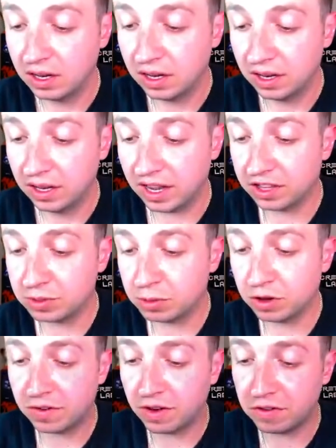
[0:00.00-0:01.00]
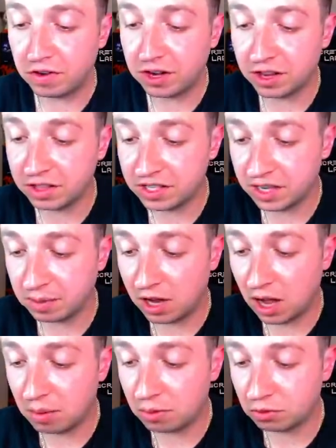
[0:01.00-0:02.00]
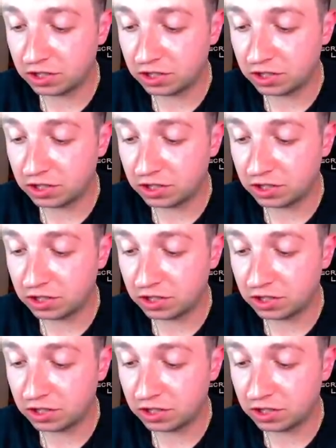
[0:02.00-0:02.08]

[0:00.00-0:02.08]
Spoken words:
Yeah, at this point, if I've already gotten the same common, we're just